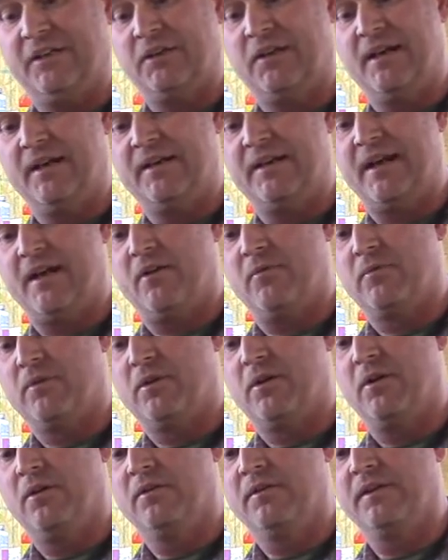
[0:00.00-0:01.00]
gray now.
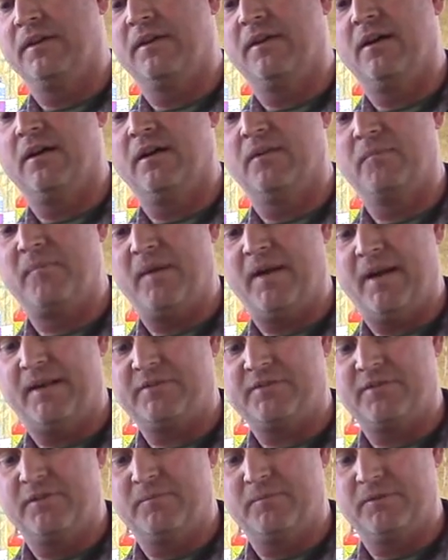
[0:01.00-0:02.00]
We're only on
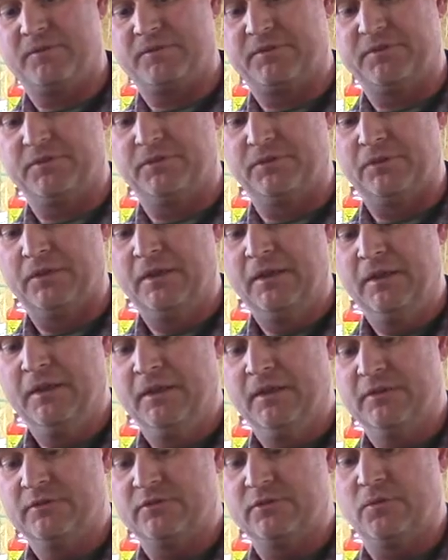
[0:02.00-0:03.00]
patch number two.
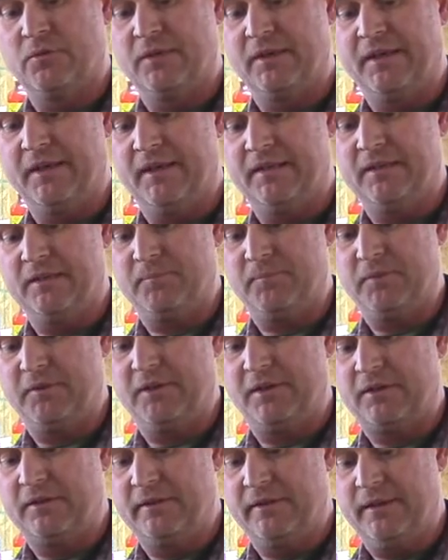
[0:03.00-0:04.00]
So we're getting it
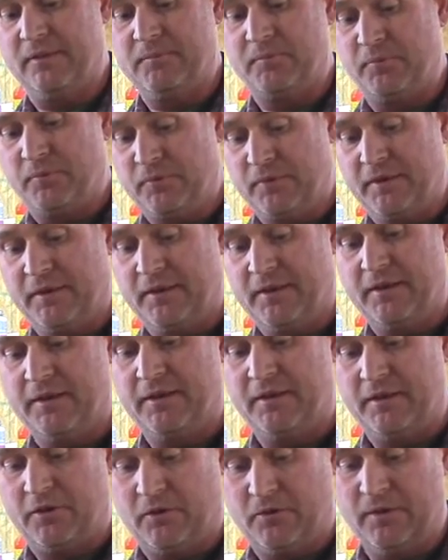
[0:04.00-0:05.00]
pretty clean
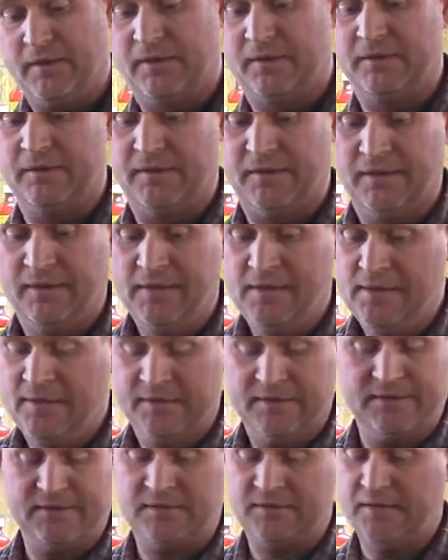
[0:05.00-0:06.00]
pretty quickly.
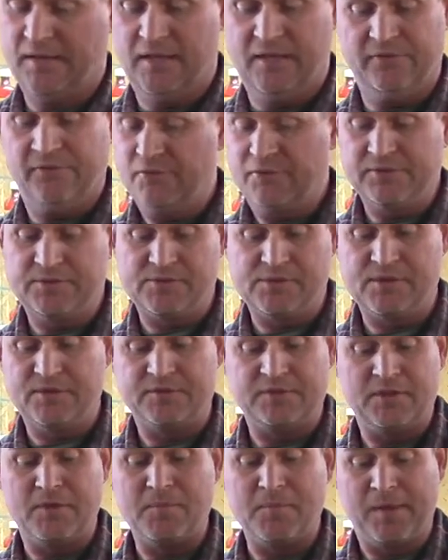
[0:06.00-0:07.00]
This stuff is
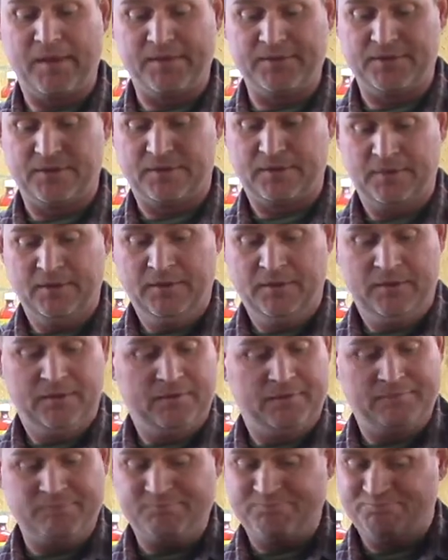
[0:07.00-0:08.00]
just amazing.
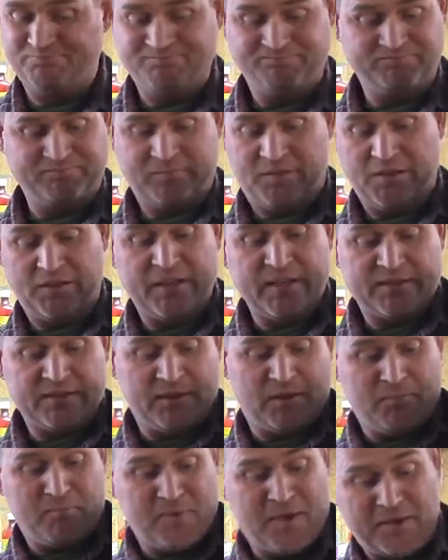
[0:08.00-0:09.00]
There
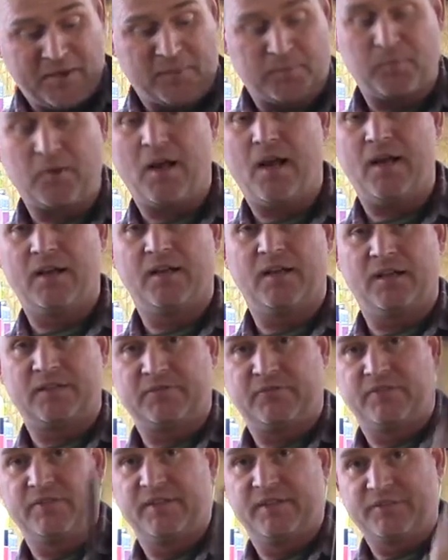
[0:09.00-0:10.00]
isn't a better
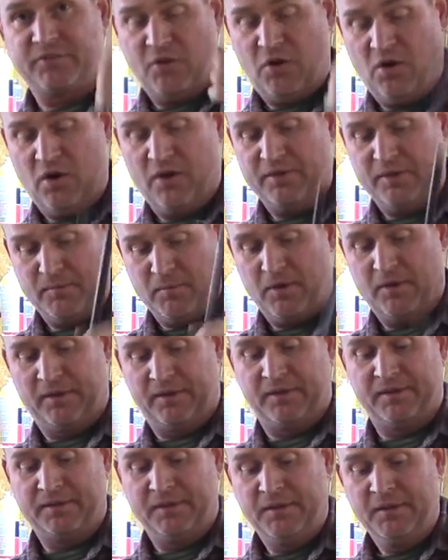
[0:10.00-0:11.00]
product for this on the
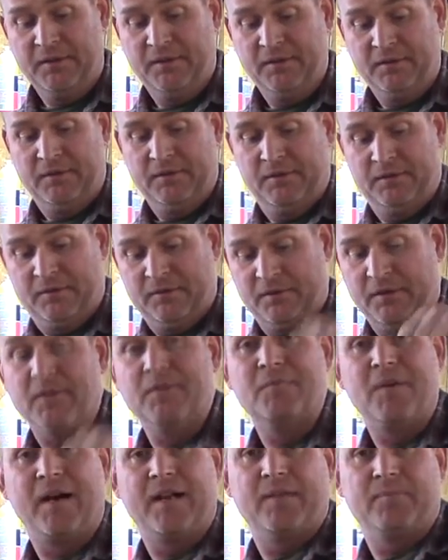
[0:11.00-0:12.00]
market
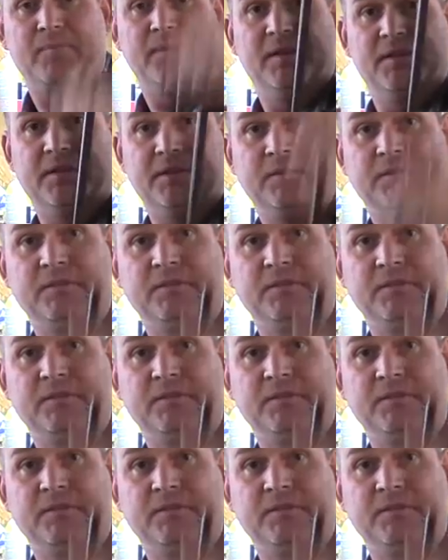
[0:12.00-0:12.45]
in my opinion.